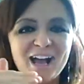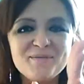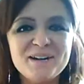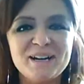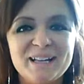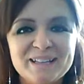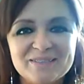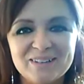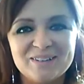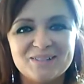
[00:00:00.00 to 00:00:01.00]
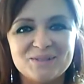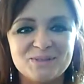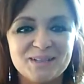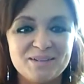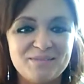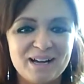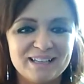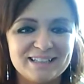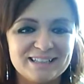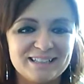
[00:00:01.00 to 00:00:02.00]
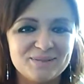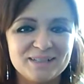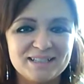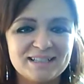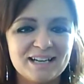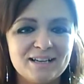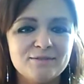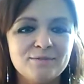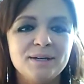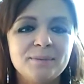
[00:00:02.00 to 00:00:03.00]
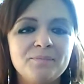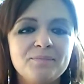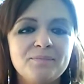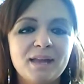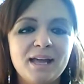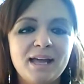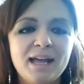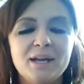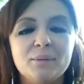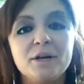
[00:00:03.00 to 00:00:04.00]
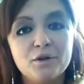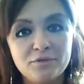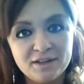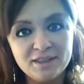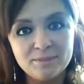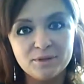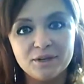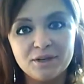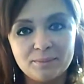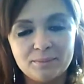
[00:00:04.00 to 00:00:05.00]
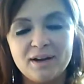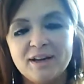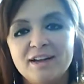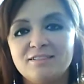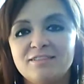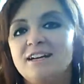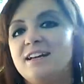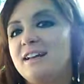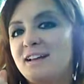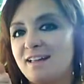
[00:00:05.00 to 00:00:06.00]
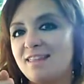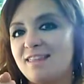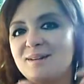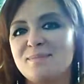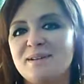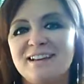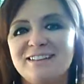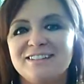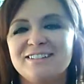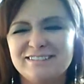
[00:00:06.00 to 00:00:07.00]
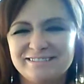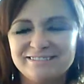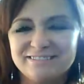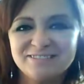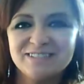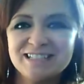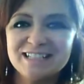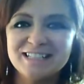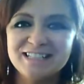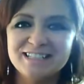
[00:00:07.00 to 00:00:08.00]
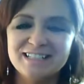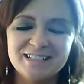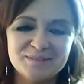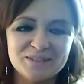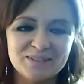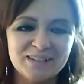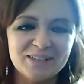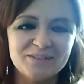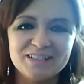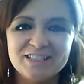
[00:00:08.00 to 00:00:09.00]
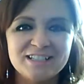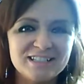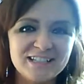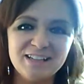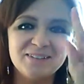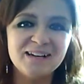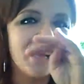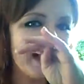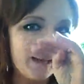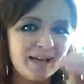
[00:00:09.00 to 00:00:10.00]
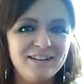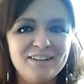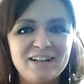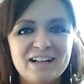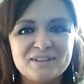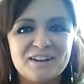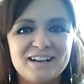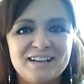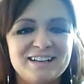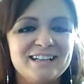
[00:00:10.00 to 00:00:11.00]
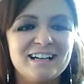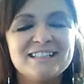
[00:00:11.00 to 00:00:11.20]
I'm going to cut this video short and get back inside where it's safe. But anyway, go find the book, buy it, read it, thank me later. Is that cheesy? I'm sorry, it was cheesy. Anyway, y'all have a great night.